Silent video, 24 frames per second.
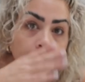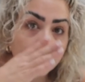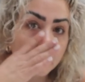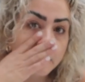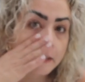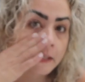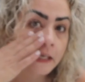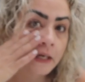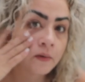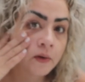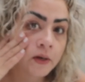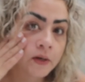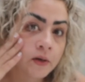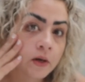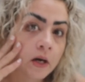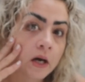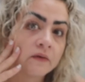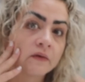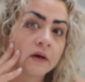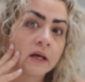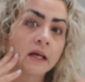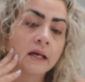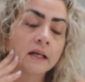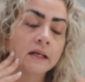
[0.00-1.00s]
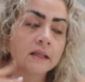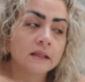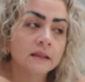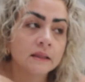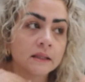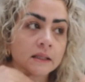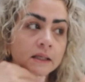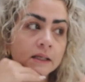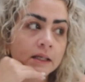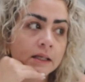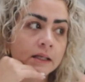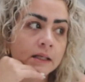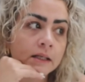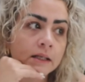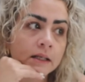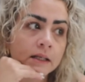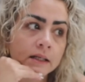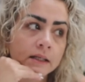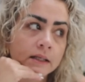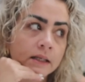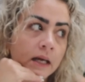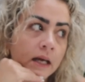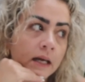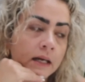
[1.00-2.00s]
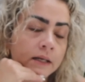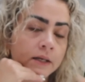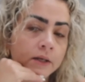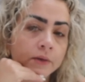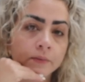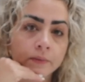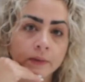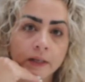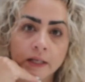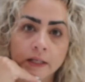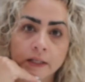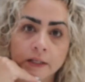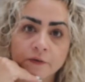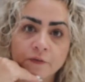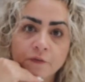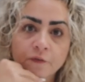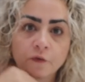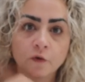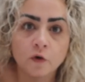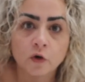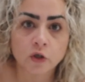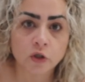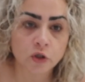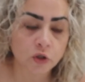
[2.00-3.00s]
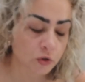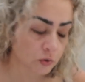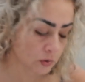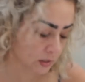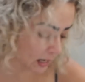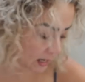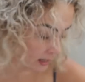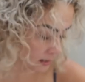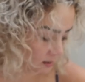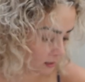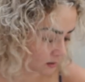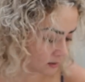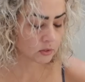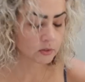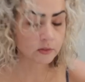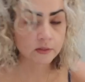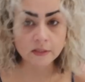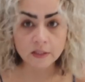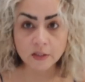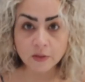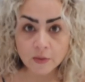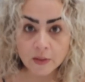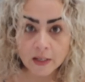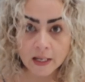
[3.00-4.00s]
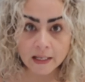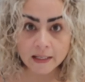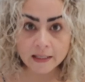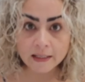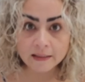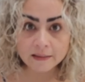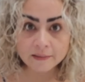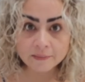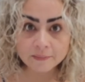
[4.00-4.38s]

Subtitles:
Right now I don't have anything, and get ready for tonight. So see you later.